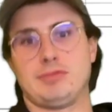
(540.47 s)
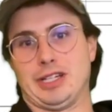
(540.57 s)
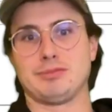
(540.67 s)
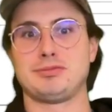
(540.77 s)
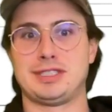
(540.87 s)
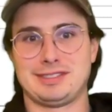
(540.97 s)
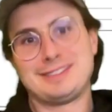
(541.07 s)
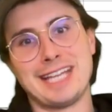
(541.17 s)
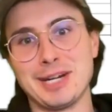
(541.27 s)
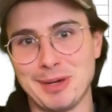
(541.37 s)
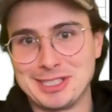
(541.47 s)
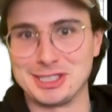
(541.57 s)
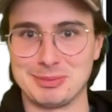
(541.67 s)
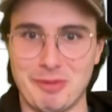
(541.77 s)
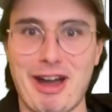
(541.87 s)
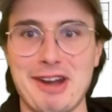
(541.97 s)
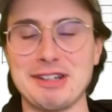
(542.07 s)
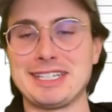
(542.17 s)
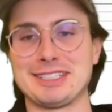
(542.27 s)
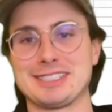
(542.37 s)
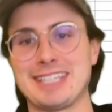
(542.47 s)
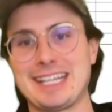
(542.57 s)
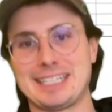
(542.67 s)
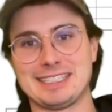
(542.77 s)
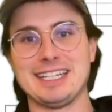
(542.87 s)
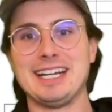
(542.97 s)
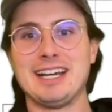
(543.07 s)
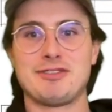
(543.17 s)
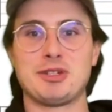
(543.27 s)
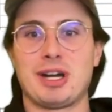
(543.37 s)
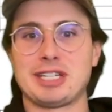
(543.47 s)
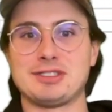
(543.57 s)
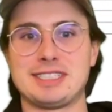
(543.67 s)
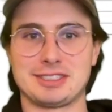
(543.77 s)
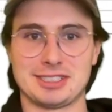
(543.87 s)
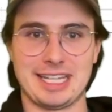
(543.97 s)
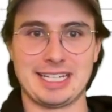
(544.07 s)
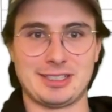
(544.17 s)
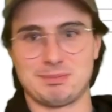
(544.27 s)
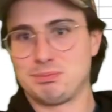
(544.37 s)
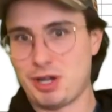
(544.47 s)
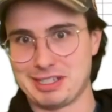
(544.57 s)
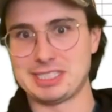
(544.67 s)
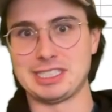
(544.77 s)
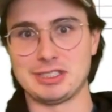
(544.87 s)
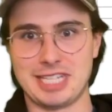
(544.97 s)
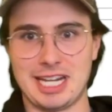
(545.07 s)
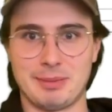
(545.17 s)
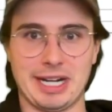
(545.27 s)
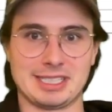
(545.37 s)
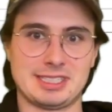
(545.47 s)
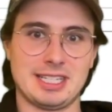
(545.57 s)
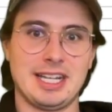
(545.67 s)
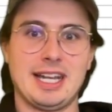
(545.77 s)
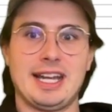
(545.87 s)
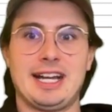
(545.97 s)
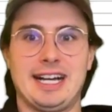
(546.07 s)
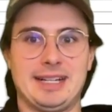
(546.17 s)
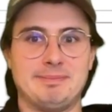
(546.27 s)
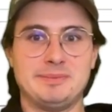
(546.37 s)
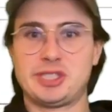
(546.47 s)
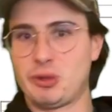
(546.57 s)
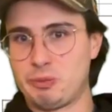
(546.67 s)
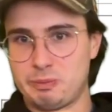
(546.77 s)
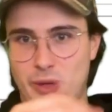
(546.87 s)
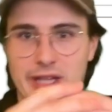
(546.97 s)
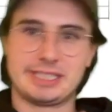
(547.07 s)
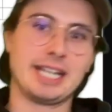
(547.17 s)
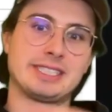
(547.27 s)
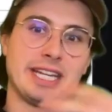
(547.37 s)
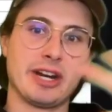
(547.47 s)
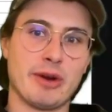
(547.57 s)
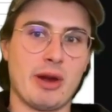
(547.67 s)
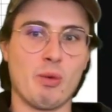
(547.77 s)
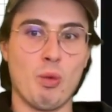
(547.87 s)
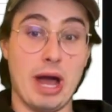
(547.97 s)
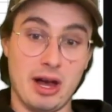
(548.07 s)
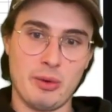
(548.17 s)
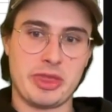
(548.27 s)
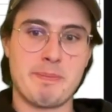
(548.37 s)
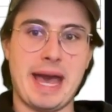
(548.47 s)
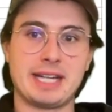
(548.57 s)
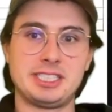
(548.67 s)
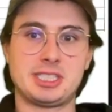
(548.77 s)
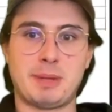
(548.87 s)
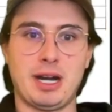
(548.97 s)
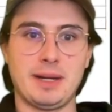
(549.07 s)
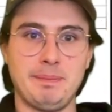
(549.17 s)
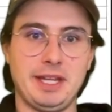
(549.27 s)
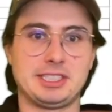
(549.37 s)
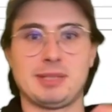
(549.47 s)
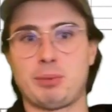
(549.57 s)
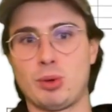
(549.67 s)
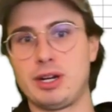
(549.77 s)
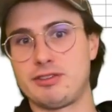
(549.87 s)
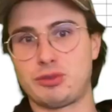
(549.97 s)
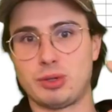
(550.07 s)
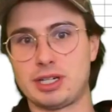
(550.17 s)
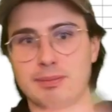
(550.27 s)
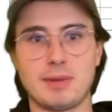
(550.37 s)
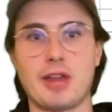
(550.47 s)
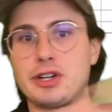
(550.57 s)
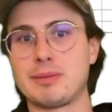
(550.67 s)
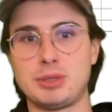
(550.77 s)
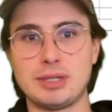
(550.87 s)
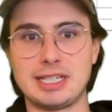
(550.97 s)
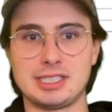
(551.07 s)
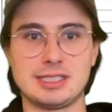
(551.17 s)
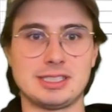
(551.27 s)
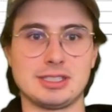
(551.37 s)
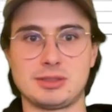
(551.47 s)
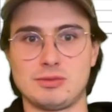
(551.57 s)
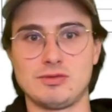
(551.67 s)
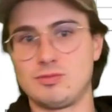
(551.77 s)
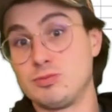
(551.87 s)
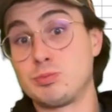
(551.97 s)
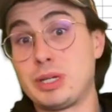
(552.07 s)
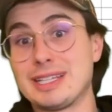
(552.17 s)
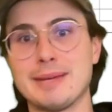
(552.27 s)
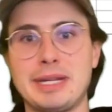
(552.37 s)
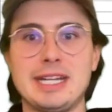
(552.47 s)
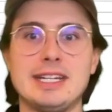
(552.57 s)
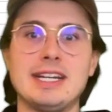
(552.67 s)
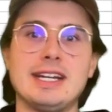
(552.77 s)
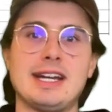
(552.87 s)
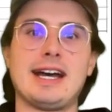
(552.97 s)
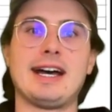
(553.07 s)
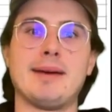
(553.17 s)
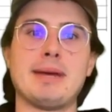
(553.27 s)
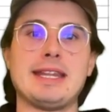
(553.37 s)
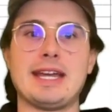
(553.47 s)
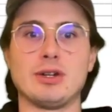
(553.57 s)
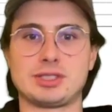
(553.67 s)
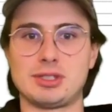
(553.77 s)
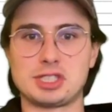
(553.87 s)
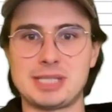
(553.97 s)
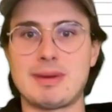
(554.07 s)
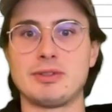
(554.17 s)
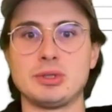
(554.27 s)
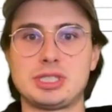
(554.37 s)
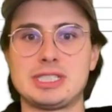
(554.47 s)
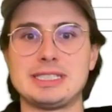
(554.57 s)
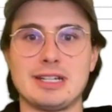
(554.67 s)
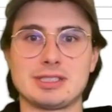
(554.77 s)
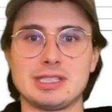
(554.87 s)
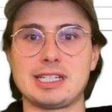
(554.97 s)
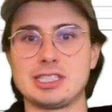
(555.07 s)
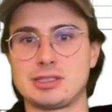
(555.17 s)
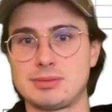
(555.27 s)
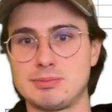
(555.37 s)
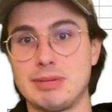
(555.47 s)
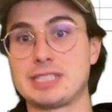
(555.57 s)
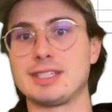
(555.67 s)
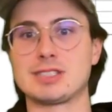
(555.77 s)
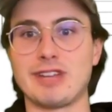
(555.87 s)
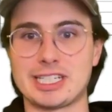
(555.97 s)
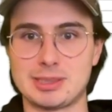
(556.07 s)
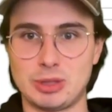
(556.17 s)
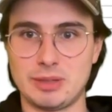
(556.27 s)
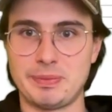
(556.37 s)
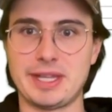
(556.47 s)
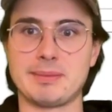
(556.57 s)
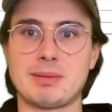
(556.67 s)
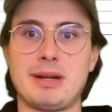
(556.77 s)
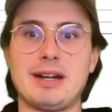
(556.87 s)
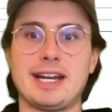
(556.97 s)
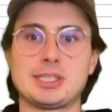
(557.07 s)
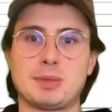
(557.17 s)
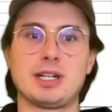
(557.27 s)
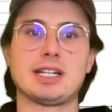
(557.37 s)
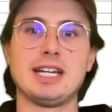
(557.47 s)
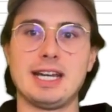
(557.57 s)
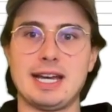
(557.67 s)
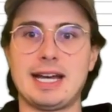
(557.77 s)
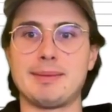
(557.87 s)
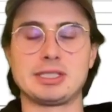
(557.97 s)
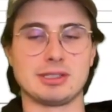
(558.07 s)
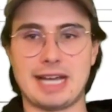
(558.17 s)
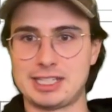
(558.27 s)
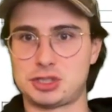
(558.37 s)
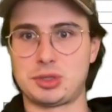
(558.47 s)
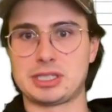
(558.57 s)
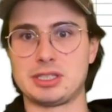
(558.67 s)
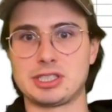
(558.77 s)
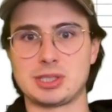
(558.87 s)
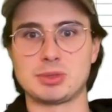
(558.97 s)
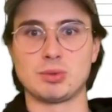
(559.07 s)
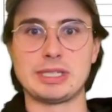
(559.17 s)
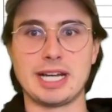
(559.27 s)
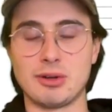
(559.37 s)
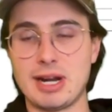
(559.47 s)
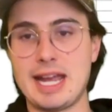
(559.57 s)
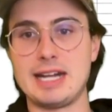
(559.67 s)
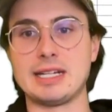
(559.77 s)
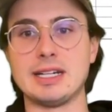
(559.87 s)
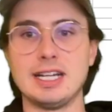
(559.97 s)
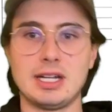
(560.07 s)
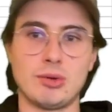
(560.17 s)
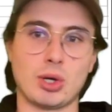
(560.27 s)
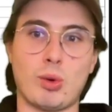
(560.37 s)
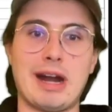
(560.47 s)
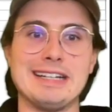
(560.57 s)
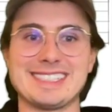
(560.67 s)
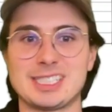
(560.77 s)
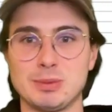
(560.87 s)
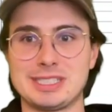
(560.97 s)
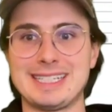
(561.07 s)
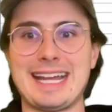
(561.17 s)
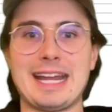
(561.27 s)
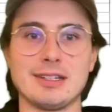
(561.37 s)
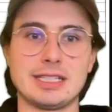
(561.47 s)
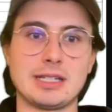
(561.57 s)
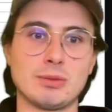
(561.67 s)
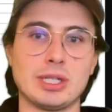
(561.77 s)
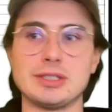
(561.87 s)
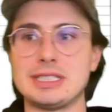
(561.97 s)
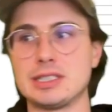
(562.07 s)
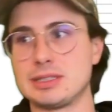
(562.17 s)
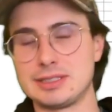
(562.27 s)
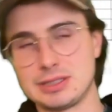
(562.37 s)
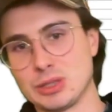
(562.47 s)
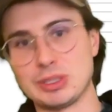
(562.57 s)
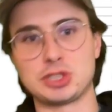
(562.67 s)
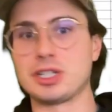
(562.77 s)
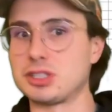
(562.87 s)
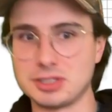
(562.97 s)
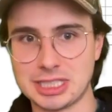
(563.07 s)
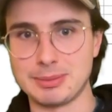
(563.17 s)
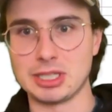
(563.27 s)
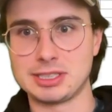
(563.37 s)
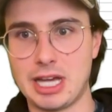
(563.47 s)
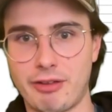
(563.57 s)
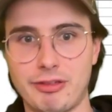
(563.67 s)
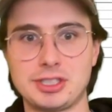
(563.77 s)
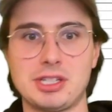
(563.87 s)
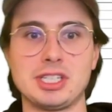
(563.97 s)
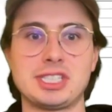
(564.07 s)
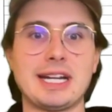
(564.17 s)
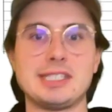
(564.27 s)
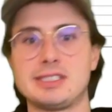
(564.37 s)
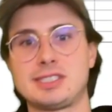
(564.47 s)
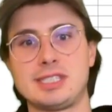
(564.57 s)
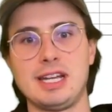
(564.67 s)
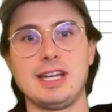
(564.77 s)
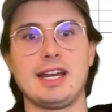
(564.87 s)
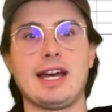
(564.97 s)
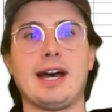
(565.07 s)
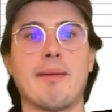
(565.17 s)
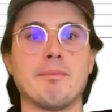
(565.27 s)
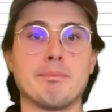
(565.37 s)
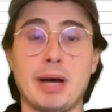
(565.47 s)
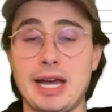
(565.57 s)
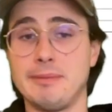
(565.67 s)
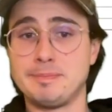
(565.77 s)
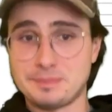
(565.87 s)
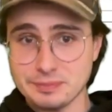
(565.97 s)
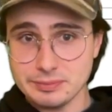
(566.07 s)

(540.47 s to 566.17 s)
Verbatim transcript: you know, Databricks is the provider of Delta Lake, and if you wanna use Delta Lake, you pretty much need to use Databricks. Um, so while it does integrate well with Apache Spark, its support for other compute engines is pretty limited. Um, and then also Schema Evolution in Delta Lake is much less flexible um, compared to Iceberg. Um, it's a lot stricter in terms of read on write and requires explicit handling where you need to you know, restructure the schema yourself for certain changes. Um, but